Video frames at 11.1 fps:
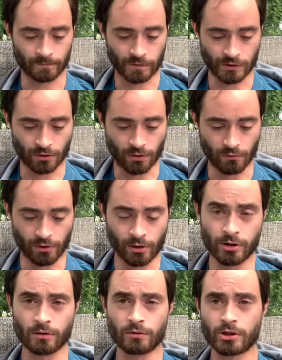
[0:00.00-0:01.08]
So we're gonna
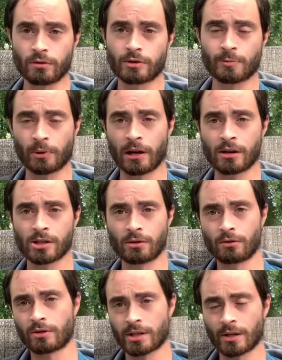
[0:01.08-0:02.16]
do two springs, two of
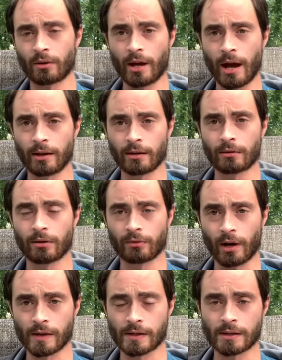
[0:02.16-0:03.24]
those single-handed
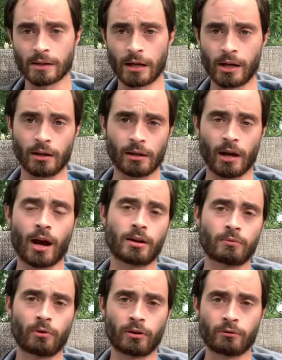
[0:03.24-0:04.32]
thrusts, and
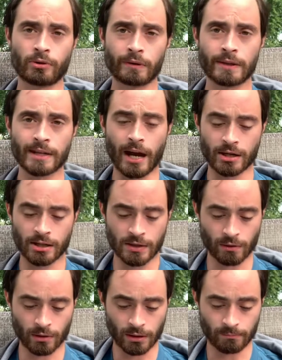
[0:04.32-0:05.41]
when we're doing these actions,
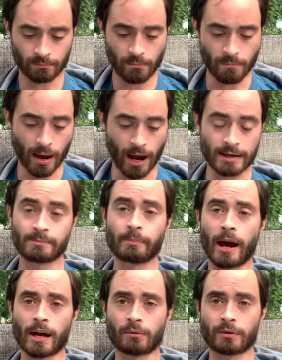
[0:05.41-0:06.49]
we're gonna pass
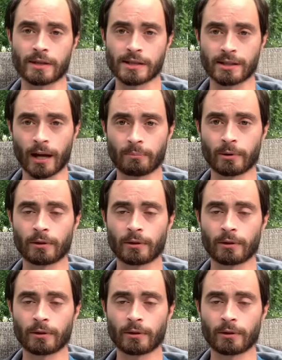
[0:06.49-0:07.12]
back with a step.